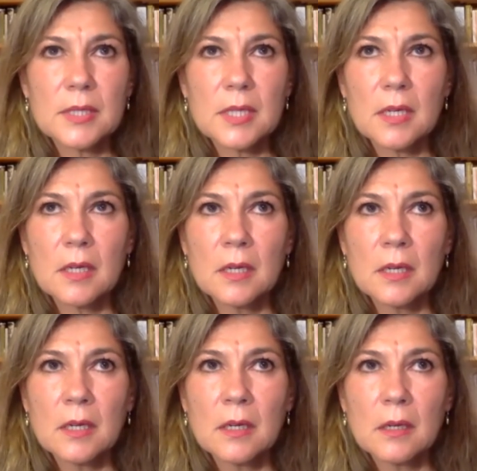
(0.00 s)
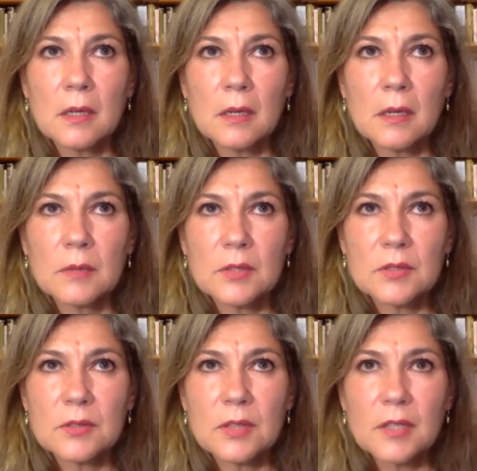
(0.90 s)
there? Just
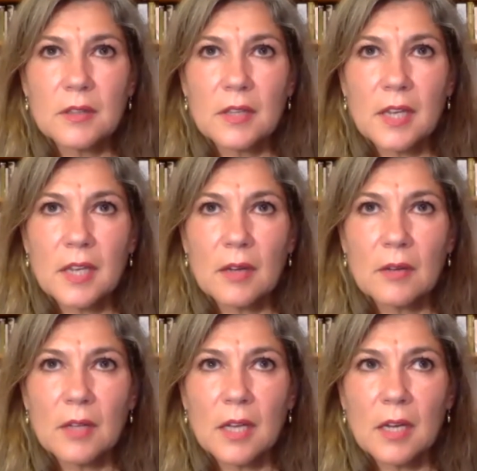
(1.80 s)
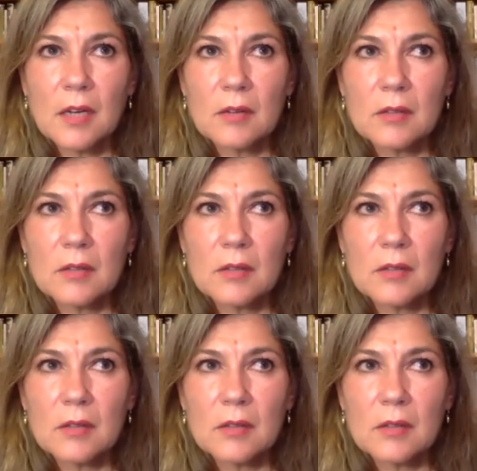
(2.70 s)
trying to think out loud.